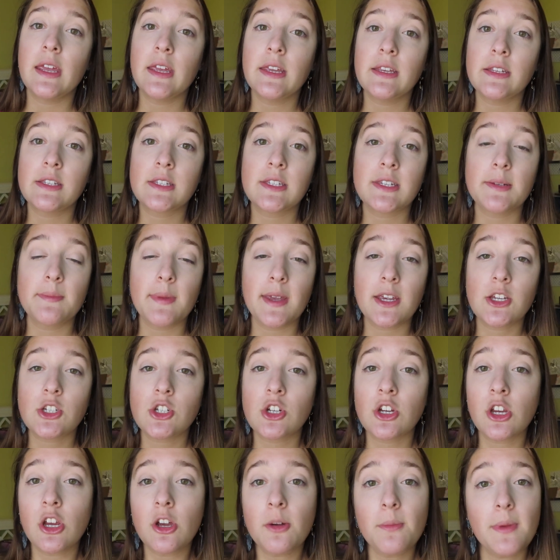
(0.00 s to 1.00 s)
is to make
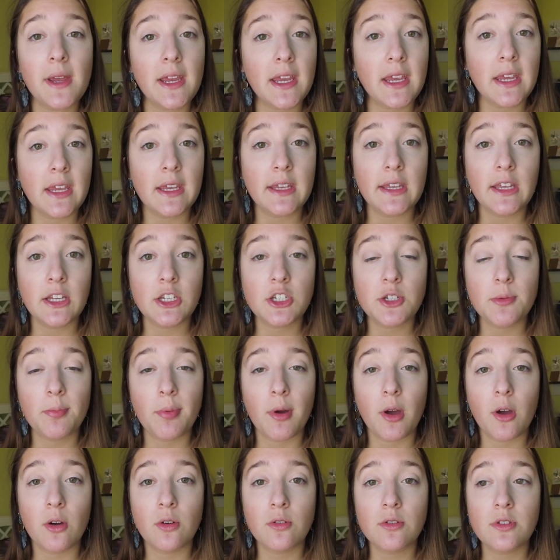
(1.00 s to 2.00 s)
sure you're making each
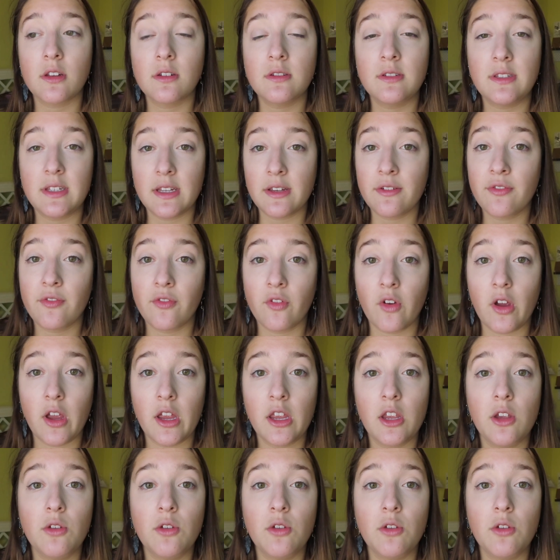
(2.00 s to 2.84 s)
post different.